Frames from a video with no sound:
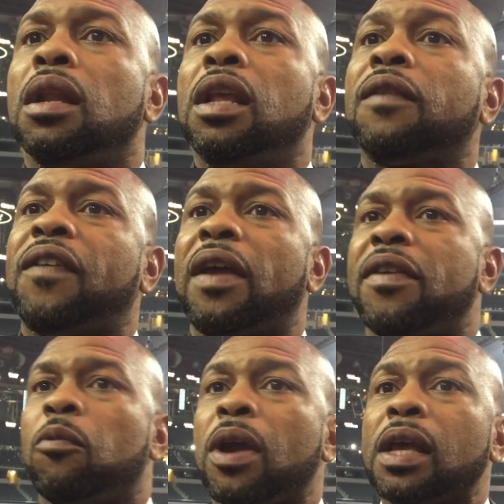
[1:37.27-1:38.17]
This fight, if
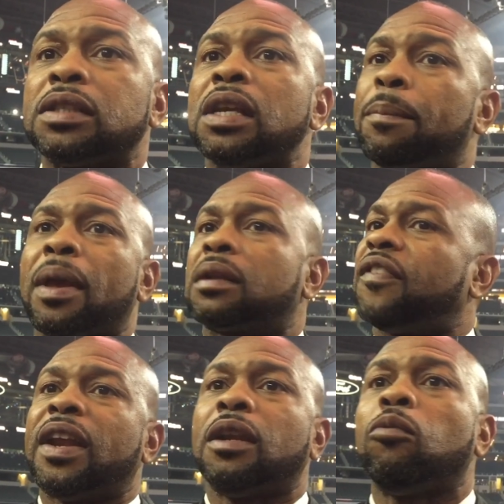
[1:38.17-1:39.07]
he wins, he the best
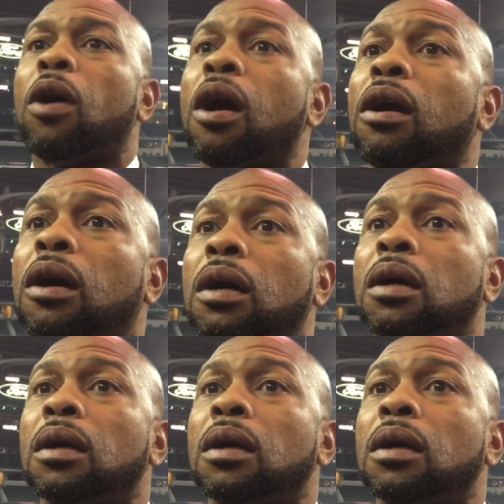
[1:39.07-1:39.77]
fight in the world.